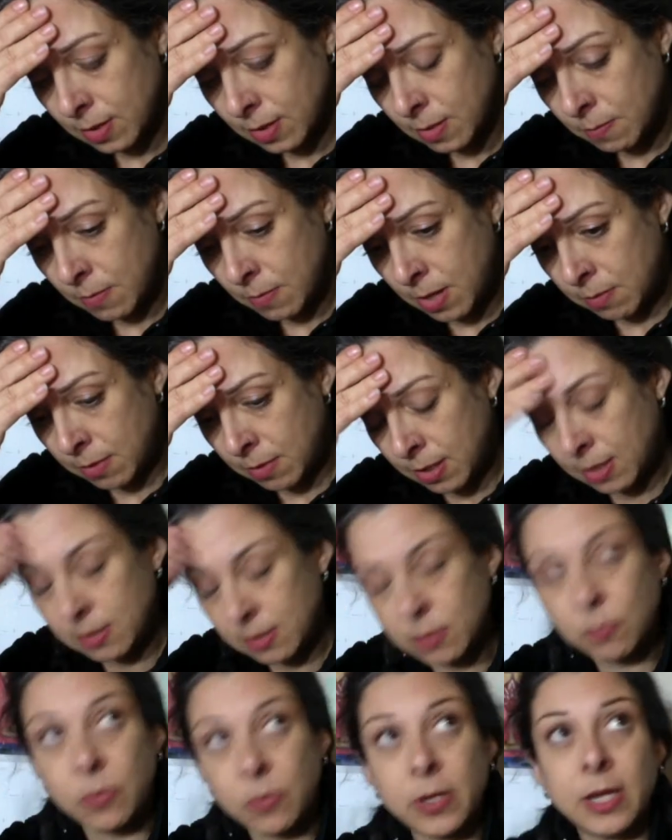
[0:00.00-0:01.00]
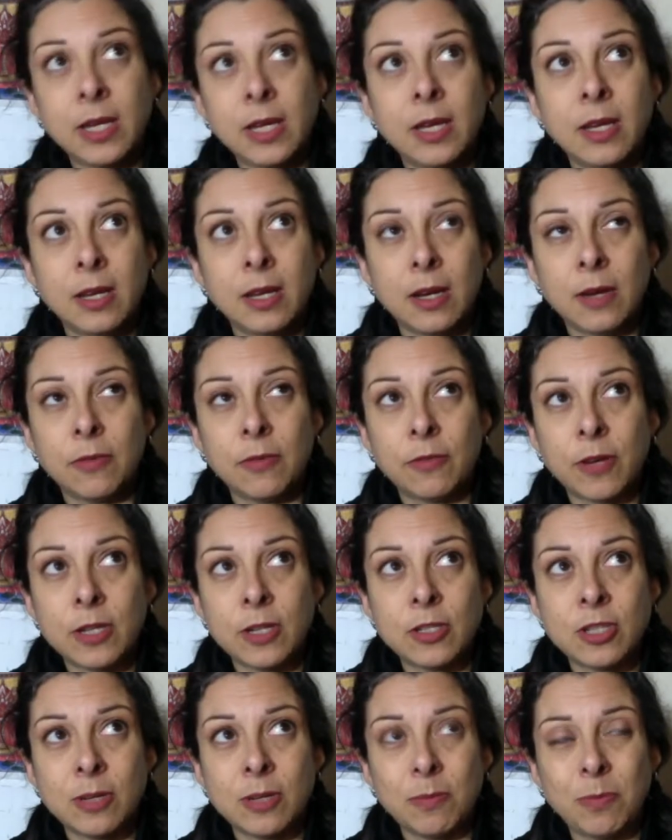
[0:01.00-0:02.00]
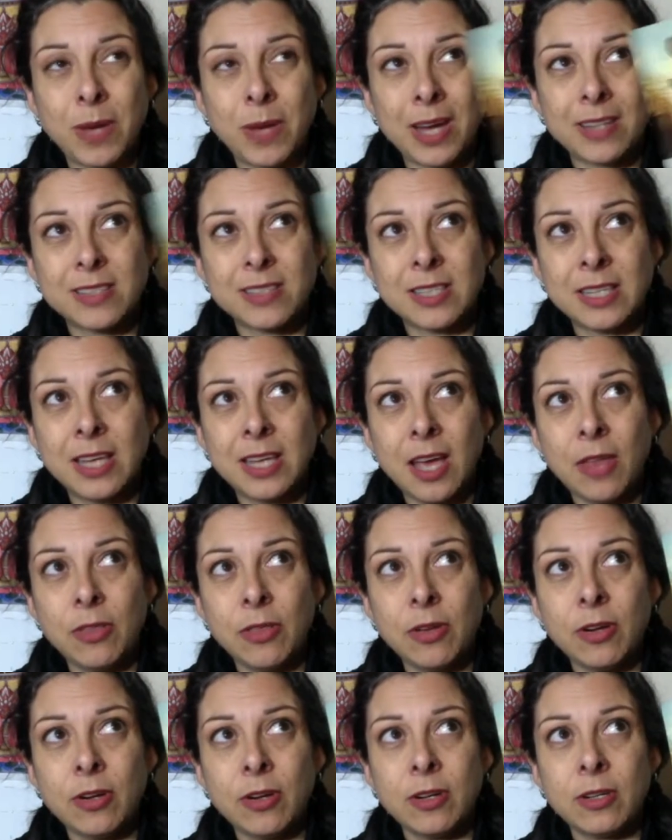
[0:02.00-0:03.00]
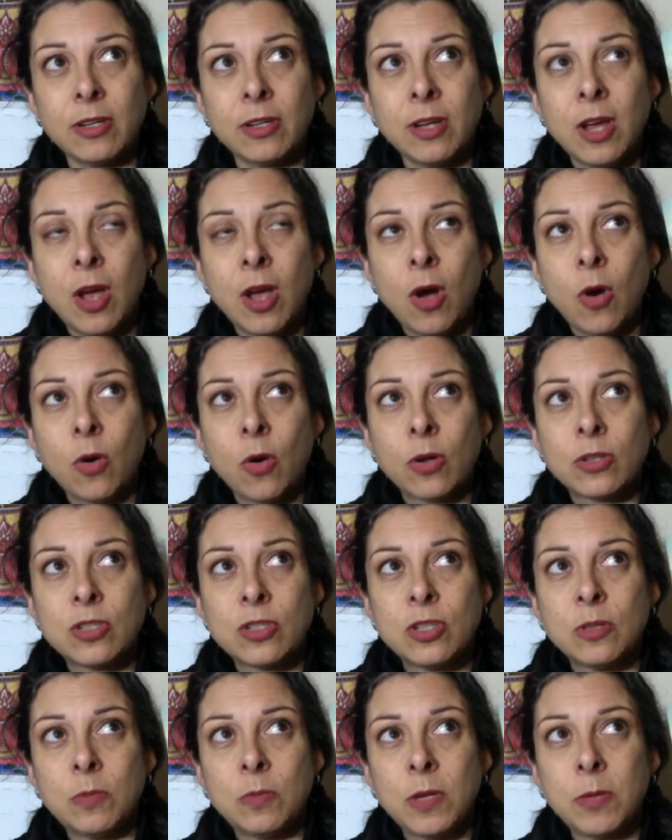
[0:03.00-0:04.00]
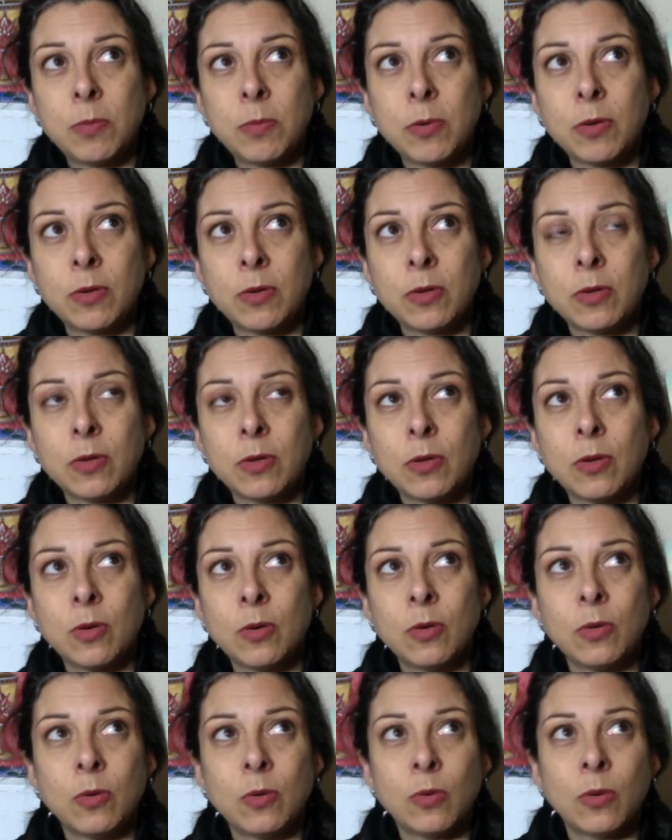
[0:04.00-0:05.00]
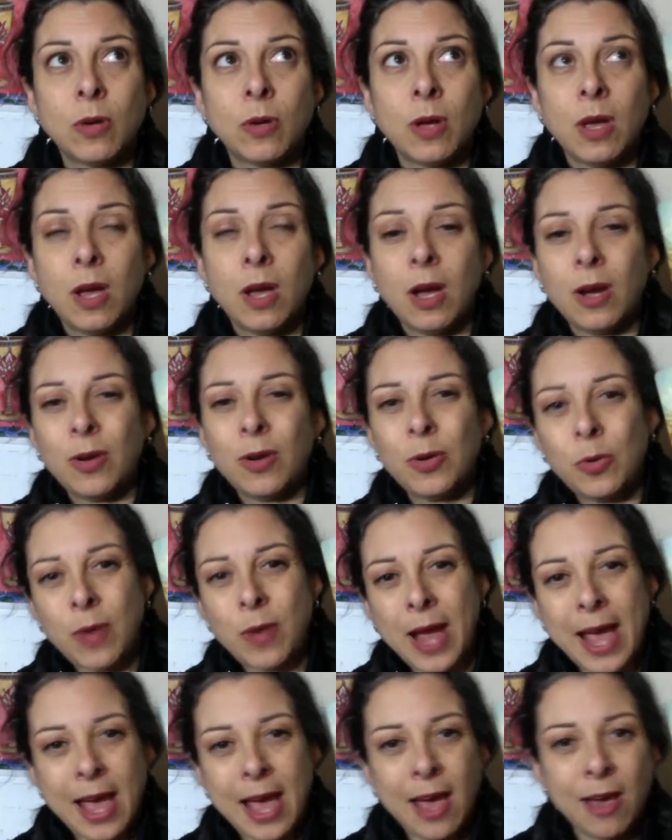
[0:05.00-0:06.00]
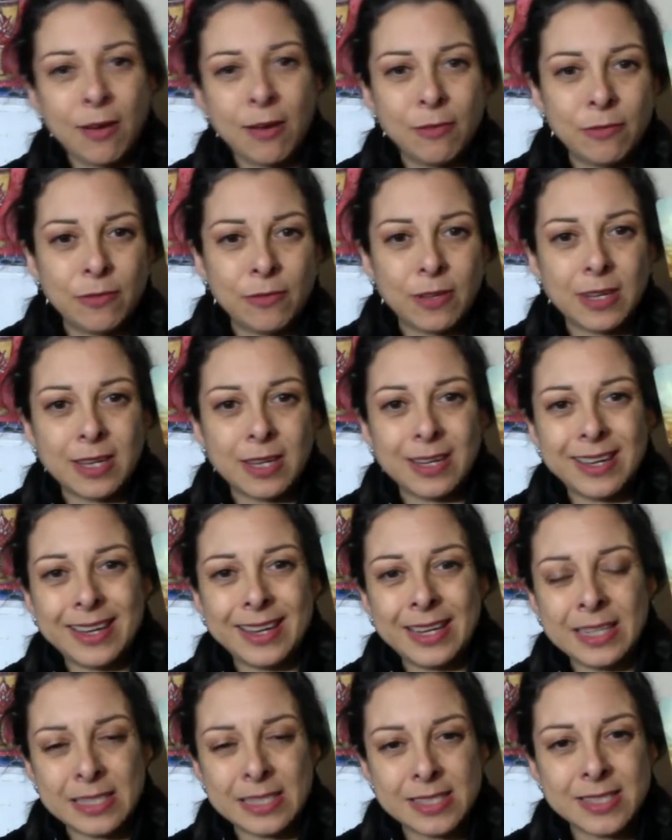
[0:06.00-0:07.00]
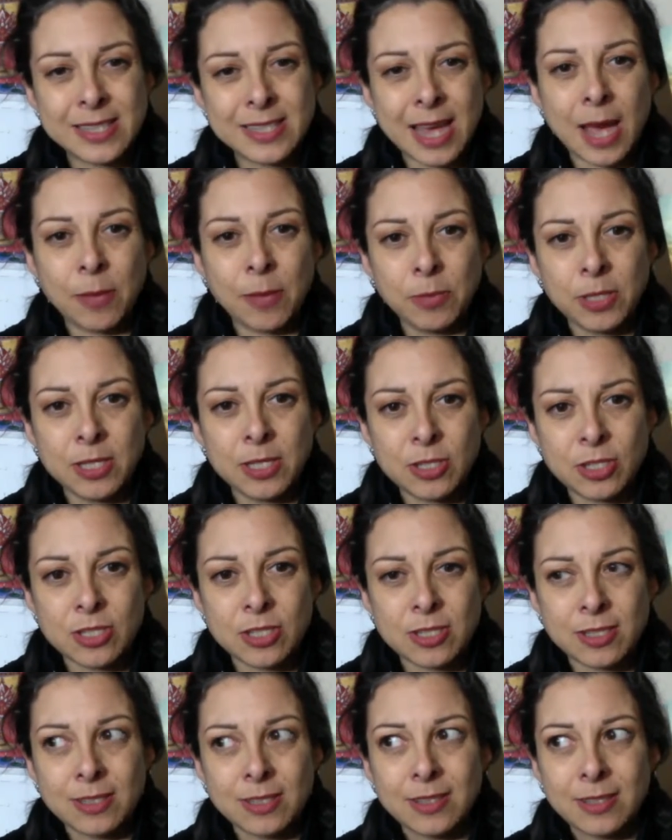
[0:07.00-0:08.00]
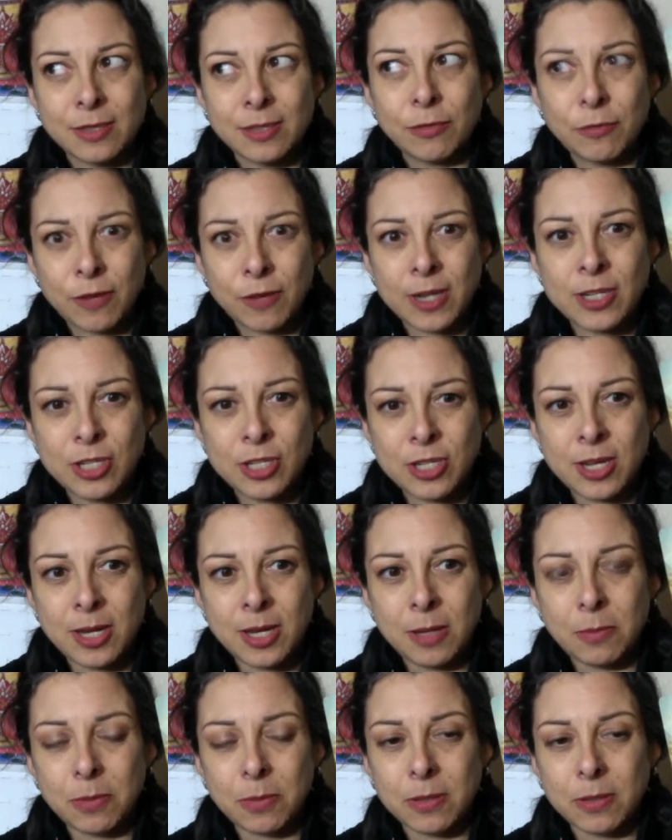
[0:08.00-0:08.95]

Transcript: Maybe it's bringing a friendship back together, or two people who have an established friendship.